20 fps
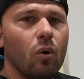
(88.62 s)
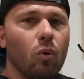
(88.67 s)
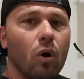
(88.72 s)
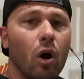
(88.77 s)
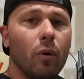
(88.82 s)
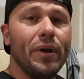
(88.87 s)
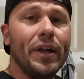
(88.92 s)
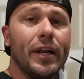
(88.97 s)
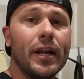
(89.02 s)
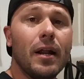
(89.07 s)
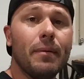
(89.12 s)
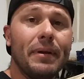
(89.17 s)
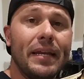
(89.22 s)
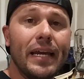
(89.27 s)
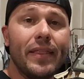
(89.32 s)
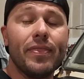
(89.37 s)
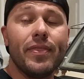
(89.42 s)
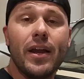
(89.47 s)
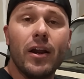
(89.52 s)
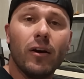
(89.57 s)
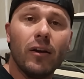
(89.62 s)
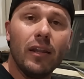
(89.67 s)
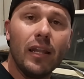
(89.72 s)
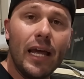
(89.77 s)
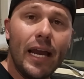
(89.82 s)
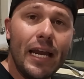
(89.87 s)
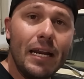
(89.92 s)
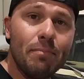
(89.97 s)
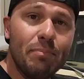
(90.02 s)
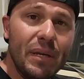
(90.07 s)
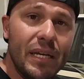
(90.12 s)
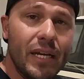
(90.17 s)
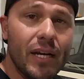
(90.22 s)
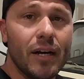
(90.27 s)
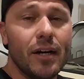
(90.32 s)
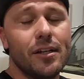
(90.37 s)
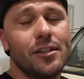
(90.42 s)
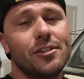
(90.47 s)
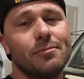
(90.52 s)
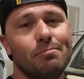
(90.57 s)
Well, we ended up getting there late
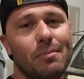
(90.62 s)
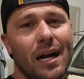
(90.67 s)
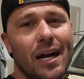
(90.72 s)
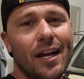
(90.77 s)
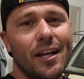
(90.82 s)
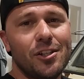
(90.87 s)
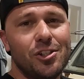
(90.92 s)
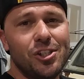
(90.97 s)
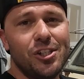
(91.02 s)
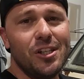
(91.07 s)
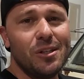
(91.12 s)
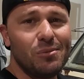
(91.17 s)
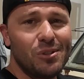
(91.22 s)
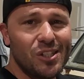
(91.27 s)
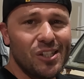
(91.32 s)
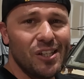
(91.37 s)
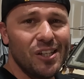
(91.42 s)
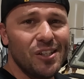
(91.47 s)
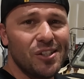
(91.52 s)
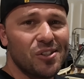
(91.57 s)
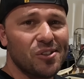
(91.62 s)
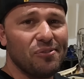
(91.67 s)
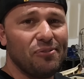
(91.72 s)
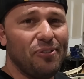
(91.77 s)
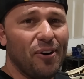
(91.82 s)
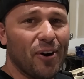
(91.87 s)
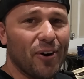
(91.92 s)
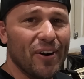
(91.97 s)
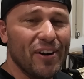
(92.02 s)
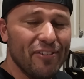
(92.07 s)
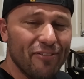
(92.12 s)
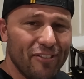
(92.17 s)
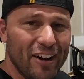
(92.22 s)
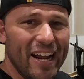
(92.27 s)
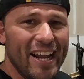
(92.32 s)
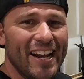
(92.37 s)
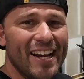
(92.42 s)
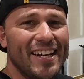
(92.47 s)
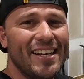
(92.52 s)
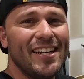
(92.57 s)
because my GMC Safari
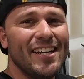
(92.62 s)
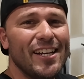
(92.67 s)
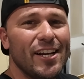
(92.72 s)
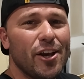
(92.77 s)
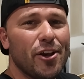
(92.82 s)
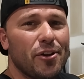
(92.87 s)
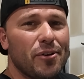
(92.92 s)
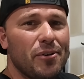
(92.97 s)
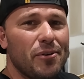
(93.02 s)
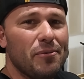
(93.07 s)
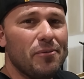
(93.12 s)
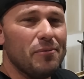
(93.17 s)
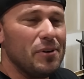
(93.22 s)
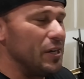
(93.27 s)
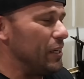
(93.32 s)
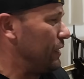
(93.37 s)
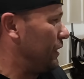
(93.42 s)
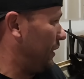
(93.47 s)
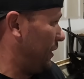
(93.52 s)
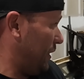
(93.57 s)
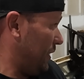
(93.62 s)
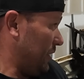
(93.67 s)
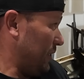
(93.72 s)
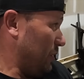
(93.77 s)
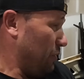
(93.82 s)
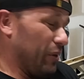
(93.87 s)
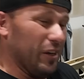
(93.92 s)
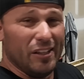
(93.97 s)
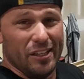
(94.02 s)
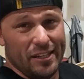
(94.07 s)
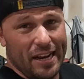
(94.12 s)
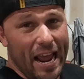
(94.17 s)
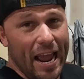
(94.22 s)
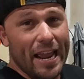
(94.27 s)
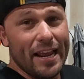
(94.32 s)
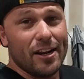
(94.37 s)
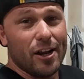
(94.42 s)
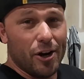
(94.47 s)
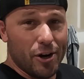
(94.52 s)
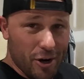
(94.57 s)
van, well, it
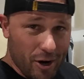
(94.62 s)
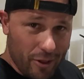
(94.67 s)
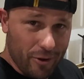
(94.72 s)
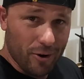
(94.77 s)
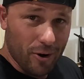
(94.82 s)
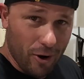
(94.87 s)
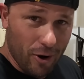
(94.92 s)
ate another